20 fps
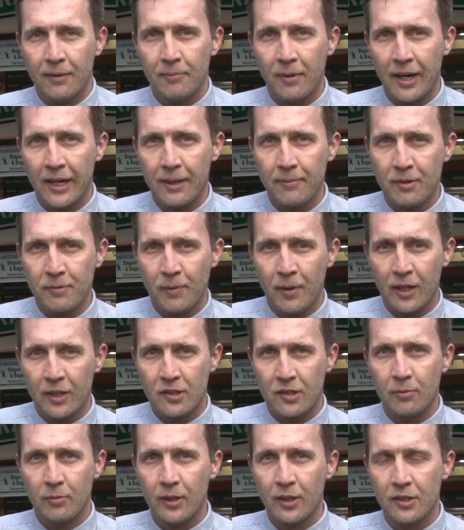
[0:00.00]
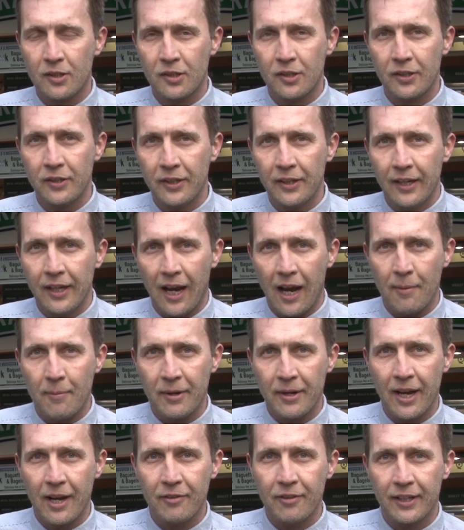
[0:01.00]
My name is Martin Wilson, I'm
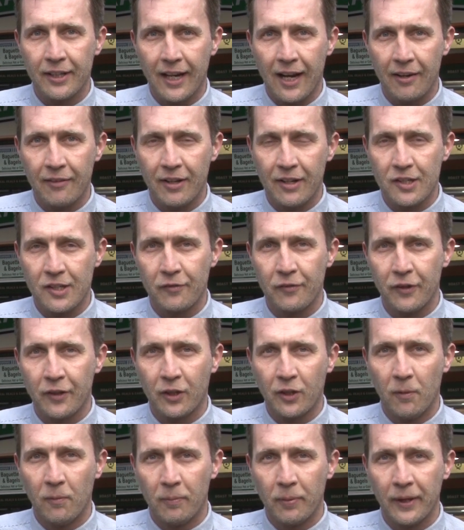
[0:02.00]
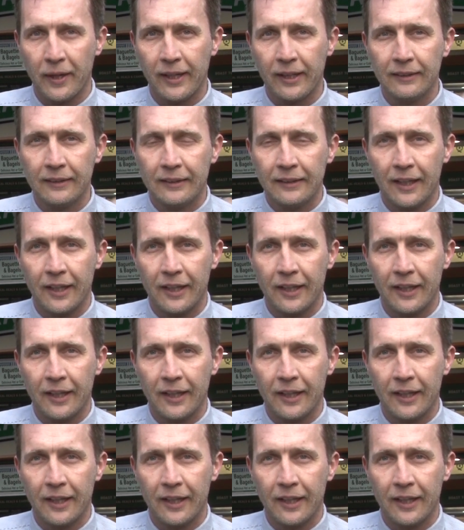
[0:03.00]
an area director for the company